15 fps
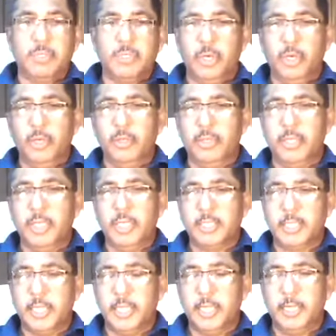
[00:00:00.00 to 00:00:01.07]
So they
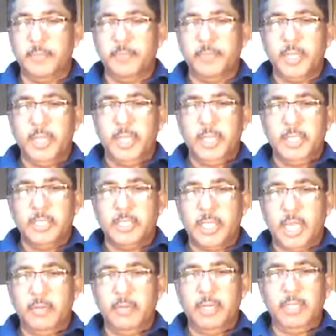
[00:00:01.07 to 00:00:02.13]
say
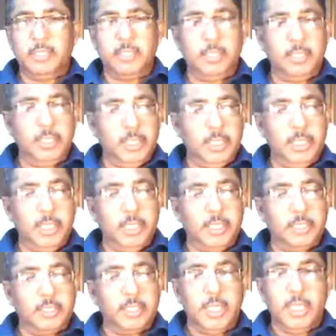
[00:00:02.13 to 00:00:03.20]
salvation
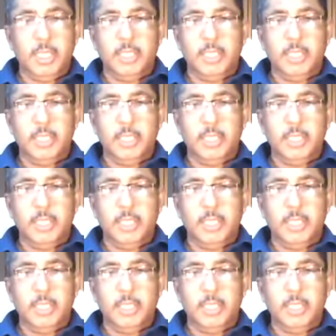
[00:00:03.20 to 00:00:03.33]
is